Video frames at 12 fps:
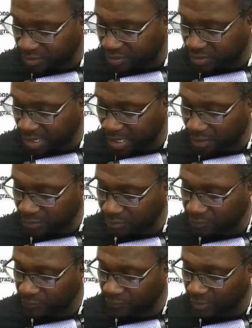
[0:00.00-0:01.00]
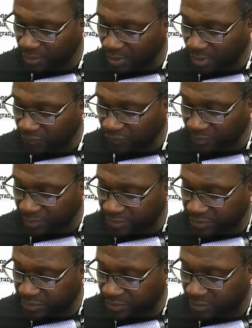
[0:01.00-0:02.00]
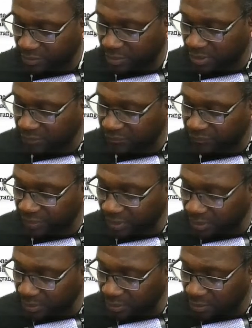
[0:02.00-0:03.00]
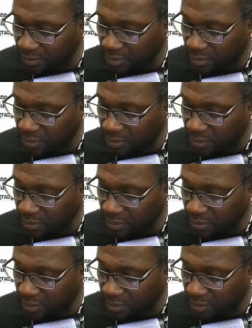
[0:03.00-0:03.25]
into account from the center of the